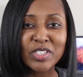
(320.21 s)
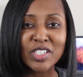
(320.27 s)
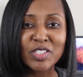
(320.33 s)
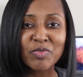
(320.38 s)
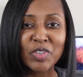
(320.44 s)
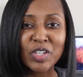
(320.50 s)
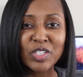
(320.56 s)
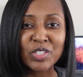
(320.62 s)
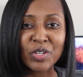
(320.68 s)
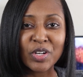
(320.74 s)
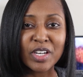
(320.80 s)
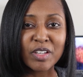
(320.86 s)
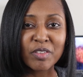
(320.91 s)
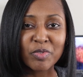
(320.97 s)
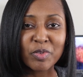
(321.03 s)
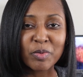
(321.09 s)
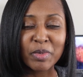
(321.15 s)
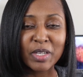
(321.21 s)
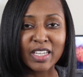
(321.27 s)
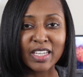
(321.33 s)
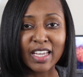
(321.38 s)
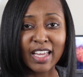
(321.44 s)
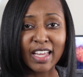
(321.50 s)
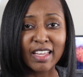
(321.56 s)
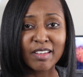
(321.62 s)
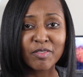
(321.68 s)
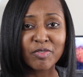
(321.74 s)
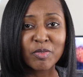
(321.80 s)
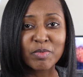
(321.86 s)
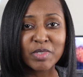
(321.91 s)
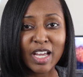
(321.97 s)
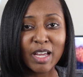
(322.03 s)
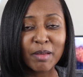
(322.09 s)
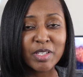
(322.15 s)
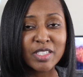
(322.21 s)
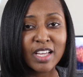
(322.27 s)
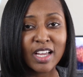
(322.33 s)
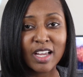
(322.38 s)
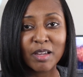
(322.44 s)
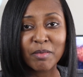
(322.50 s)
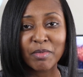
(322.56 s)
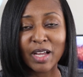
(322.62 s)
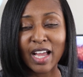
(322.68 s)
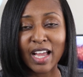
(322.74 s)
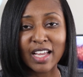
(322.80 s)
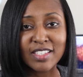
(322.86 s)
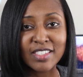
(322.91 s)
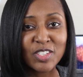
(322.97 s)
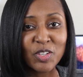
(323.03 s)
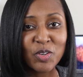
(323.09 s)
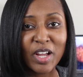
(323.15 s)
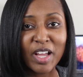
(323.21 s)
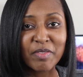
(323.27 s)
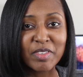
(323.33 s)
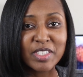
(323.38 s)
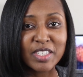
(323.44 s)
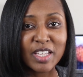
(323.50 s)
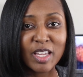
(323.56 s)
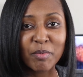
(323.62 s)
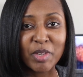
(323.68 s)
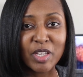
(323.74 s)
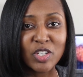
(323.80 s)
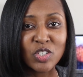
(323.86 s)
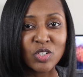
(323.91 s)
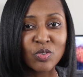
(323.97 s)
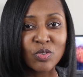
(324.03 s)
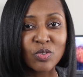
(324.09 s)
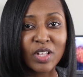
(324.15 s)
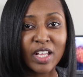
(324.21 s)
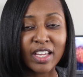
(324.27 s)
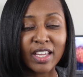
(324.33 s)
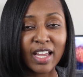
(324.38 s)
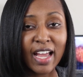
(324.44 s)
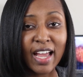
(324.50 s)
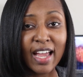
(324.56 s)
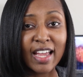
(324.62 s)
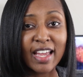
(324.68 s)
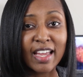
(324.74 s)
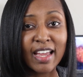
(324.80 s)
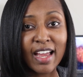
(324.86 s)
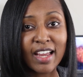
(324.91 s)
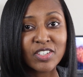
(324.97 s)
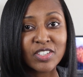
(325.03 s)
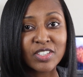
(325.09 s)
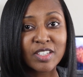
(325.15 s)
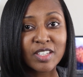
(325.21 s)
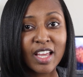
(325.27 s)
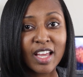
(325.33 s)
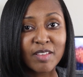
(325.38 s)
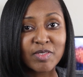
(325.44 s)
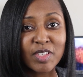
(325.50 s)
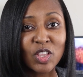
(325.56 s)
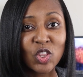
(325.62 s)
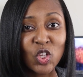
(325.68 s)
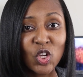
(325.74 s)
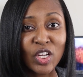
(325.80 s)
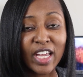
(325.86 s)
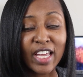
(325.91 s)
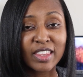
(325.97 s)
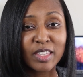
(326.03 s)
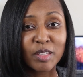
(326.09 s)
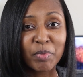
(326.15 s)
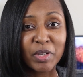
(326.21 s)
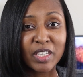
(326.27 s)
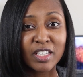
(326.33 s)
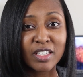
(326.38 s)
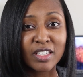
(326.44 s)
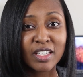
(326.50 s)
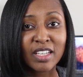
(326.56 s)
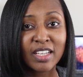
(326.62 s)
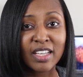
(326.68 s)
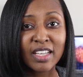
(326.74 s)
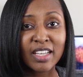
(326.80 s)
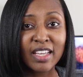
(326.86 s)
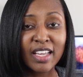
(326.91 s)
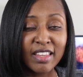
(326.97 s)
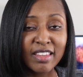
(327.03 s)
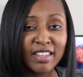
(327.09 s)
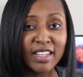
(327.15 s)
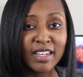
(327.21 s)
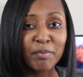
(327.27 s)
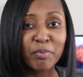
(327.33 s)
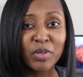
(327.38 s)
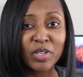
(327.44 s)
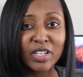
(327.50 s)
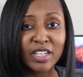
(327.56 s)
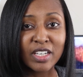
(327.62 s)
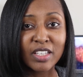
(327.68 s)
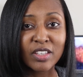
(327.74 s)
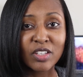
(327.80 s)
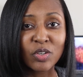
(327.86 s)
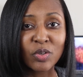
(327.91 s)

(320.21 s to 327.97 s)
just frustrating for me. And from time to time I still have the same issue. Like, I actually have to look at the pen and then put it in the